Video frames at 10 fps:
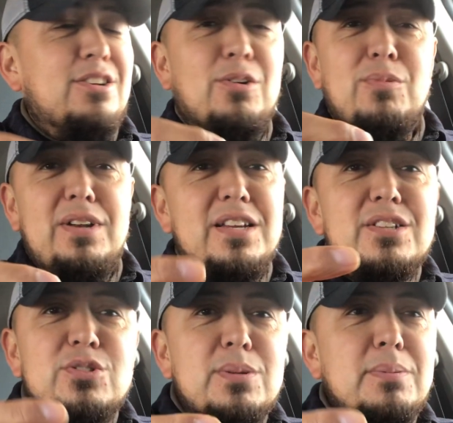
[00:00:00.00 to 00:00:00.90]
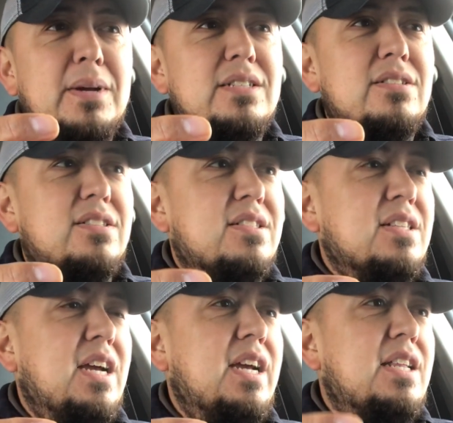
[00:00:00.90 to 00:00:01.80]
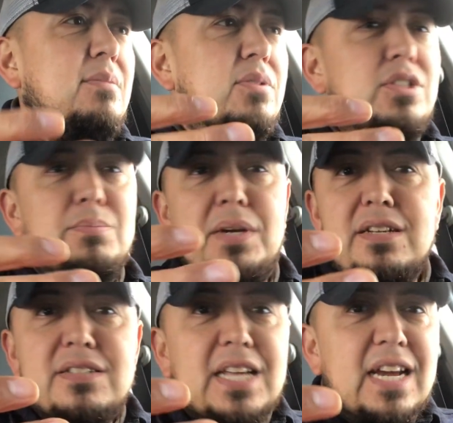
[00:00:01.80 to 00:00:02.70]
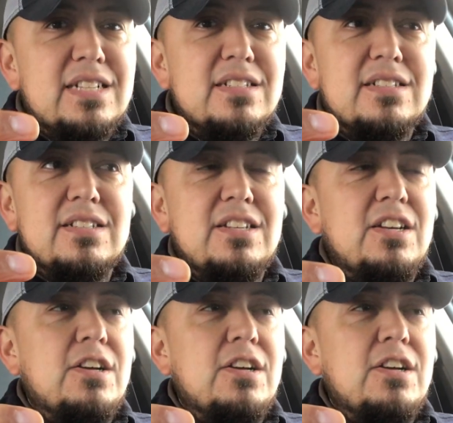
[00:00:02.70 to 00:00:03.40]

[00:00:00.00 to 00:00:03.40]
don't really contribute back to society, but you pay your taxes.